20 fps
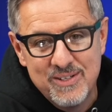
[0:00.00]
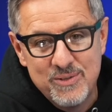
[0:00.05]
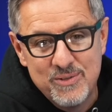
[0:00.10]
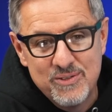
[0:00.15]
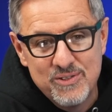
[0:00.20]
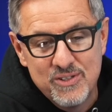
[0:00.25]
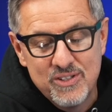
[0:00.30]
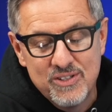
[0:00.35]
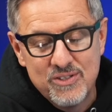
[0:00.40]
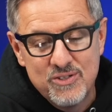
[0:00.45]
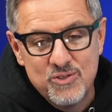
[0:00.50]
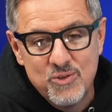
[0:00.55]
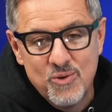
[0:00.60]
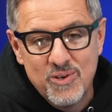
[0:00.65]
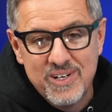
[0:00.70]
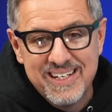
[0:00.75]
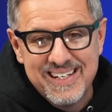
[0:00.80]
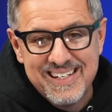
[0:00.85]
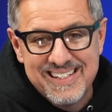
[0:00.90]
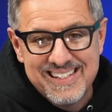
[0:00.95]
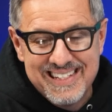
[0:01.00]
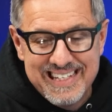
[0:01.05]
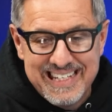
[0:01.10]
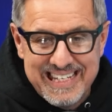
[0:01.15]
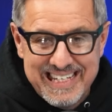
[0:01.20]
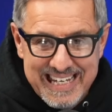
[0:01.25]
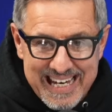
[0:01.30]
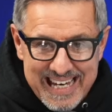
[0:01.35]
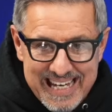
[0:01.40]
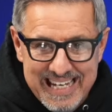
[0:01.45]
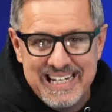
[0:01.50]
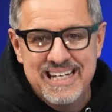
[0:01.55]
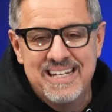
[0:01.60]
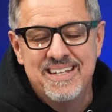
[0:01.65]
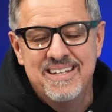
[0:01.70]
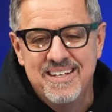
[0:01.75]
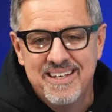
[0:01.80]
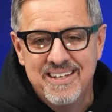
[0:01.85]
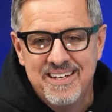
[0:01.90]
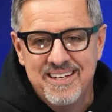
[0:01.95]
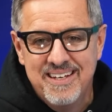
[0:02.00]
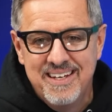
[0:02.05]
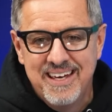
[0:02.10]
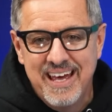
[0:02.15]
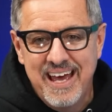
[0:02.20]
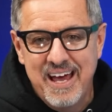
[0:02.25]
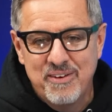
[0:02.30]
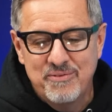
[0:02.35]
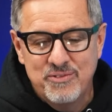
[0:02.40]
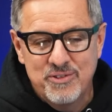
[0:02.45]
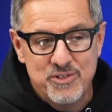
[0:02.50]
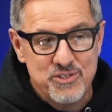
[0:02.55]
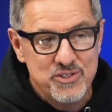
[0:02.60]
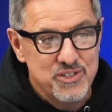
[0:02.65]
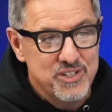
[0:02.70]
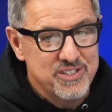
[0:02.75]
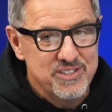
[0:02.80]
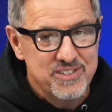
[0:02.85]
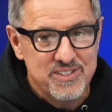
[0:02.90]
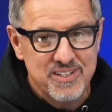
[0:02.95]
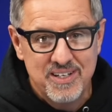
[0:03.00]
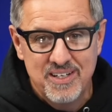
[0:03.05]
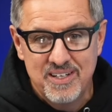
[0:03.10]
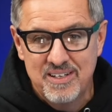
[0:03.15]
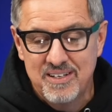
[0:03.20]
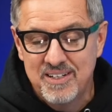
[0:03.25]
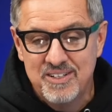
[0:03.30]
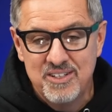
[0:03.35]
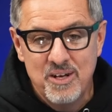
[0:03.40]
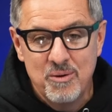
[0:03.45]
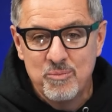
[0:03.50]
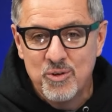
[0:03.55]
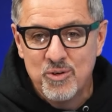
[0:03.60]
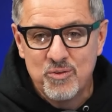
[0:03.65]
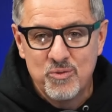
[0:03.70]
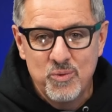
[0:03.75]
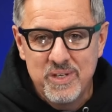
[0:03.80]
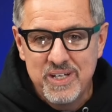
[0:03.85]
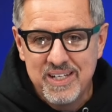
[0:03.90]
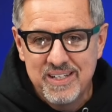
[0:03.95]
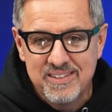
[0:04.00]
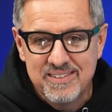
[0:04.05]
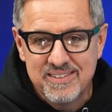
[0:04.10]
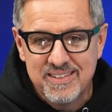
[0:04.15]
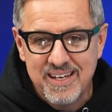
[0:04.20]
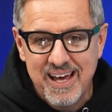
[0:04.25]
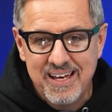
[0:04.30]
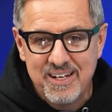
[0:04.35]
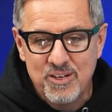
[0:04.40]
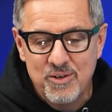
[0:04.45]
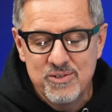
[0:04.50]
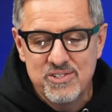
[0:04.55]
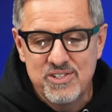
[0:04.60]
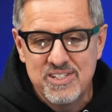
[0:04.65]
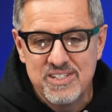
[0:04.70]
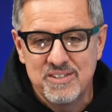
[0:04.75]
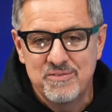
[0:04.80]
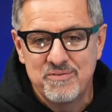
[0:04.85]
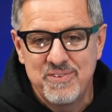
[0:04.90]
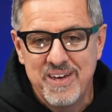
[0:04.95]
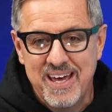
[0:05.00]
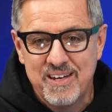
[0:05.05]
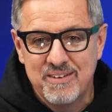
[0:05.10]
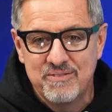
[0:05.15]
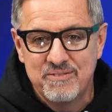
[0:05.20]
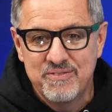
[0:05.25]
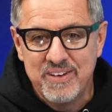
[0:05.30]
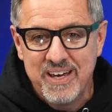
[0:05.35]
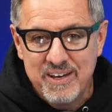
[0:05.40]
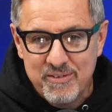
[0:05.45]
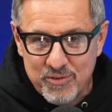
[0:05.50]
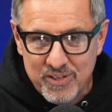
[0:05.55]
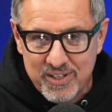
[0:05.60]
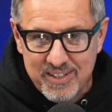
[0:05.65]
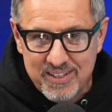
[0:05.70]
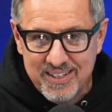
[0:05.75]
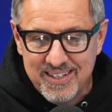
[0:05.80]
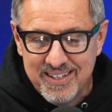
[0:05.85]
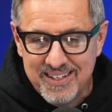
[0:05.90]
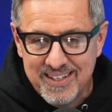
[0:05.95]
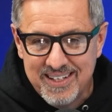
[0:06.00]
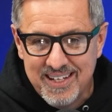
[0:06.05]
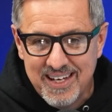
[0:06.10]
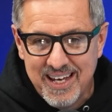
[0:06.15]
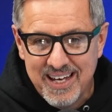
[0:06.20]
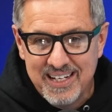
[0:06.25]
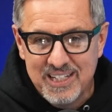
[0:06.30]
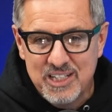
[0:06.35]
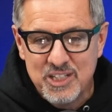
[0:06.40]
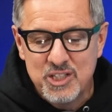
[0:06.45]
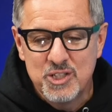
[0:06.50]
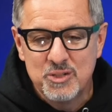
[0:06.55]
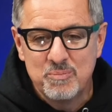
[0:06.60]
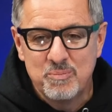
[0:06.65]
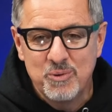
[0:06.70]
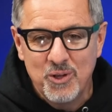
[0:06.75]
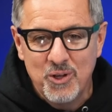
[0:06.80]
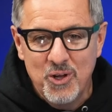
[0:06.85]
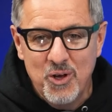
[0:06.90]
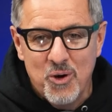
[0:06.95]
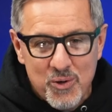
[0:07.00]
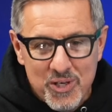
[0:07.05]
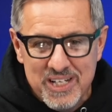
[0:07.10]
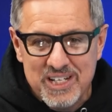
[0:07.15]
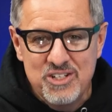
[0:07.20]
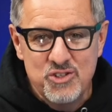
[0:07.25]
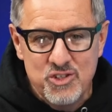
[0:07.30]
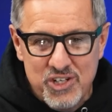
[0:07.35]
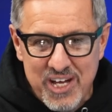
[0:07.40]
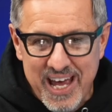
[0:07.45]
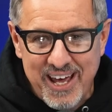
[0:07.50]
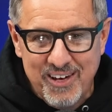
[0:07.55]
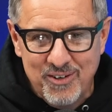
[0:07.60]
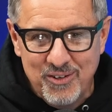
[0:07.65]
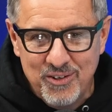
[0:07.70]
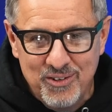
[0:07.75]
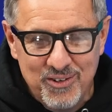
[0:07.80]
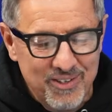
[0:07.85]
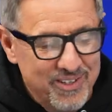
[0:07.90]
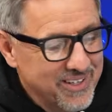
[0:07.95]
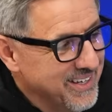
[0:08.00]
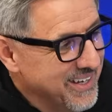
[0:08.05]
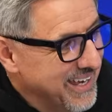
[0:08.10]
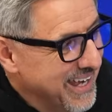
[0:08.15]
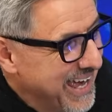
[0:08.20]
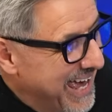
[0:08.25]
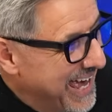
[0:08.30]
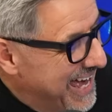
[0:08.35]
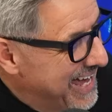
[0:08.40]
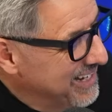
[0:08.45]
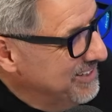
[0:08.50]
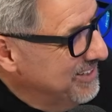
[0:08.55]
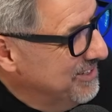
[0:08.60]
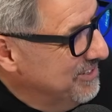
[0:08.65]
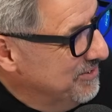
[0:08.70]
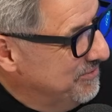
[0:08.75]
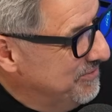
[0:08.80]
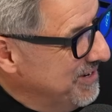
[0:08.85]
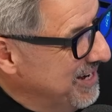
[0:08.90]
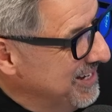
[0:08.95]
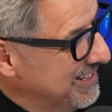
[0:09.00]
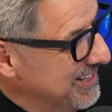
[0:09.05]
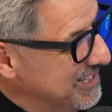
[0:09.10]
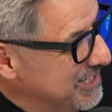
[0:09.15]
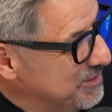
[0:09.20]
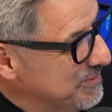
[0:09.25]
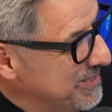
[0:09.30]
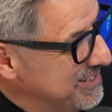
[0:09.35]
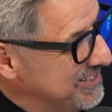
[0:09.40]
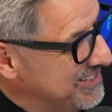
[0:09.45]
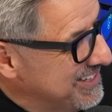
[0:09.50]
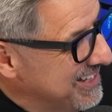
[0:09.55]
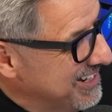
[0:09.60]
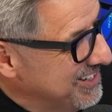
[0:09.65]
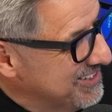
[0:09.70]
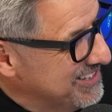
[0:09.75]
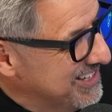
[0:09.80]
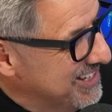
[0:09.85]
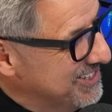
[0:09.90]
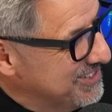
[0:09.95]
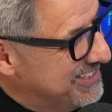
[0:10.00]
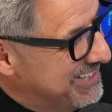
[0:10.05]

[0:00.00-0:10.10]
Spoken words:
who's joining us again after just a number of weeks. I know she's a fan favorite, an exploding channel at Final Expense Telesales.